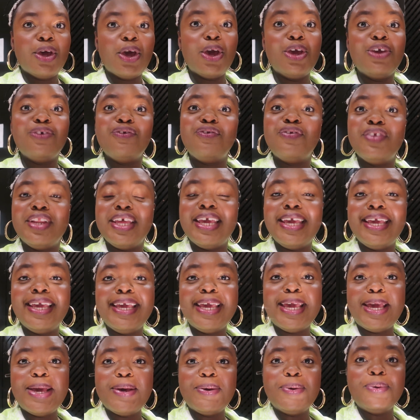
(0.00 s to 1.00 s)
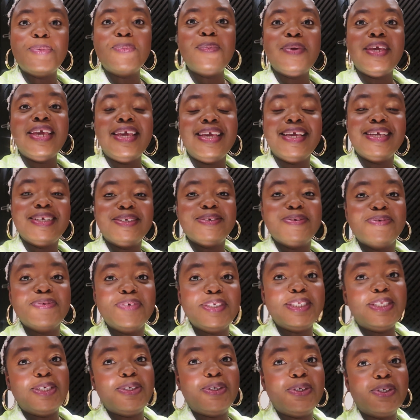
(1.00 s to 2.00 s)
hopefully it will be
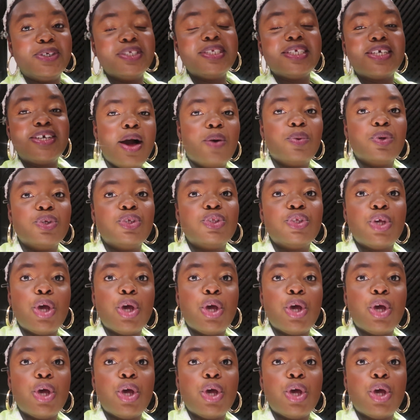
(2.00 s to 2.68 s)
really good i was